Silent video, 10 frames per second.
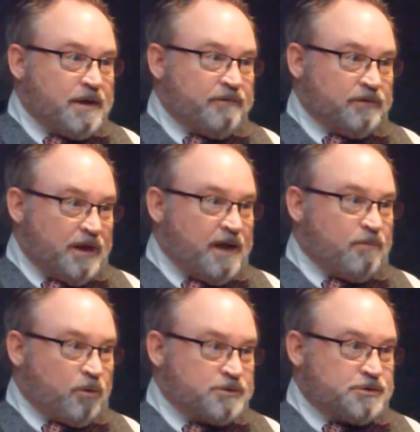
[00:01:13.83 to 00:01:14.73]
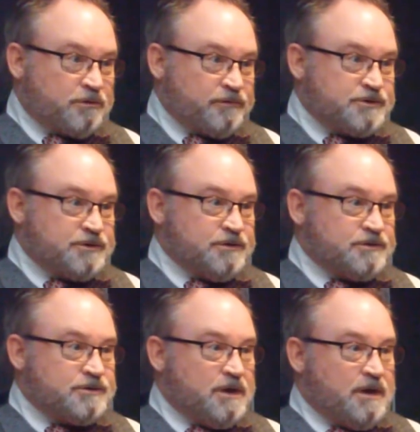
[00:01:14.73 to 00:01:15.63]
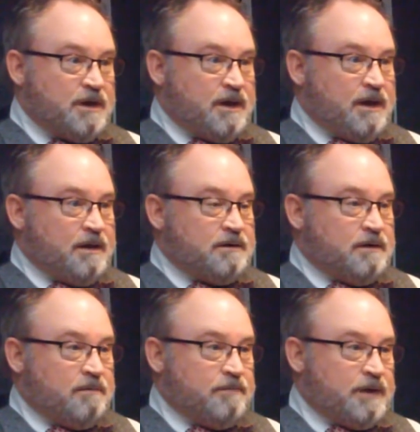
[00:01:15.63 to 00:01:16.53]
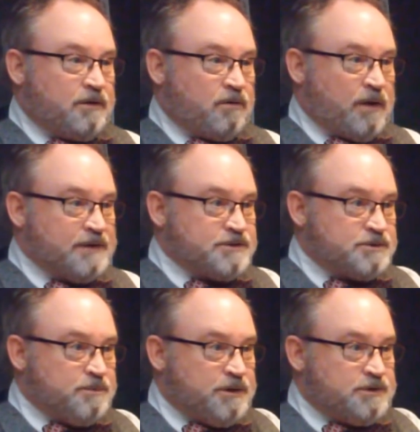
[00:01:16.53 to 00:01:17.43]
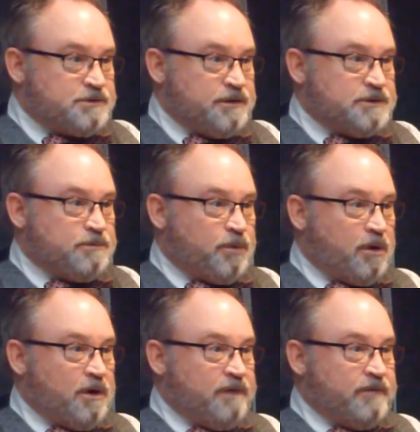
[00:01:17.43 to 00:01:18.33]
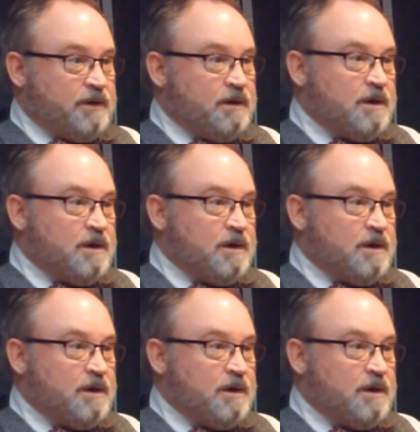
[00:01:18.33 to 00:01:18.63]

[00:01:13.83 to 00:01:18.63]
We have a lot more services, and crisis ministry is a part of it.